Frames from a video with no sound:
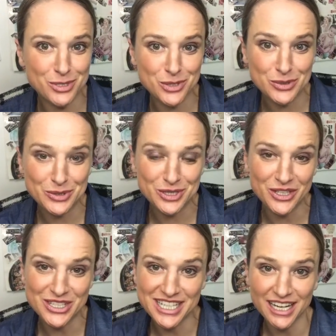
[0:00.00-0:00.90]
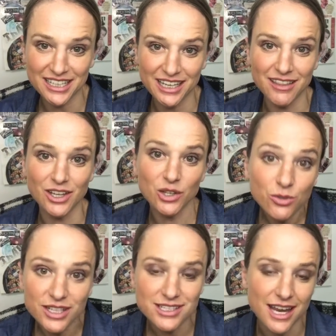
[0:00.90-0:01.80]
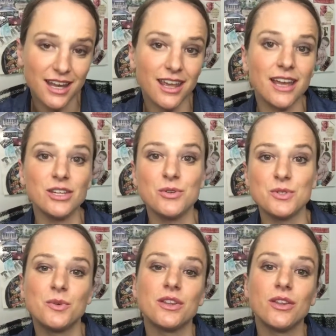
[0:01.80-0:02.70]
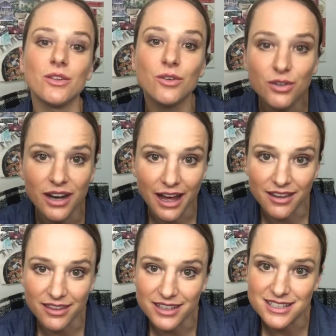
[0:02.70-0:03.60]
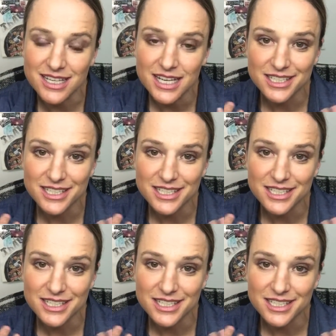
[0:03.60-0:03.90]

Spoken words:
tool, or technique that you can take and use with your athletes